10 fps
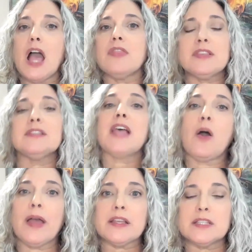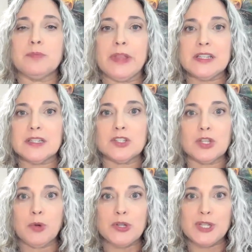this is how I explained it to
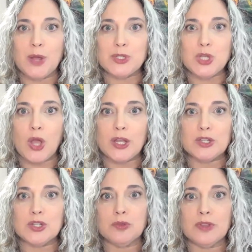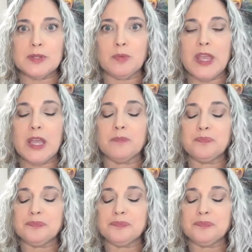the person I was talking to this week.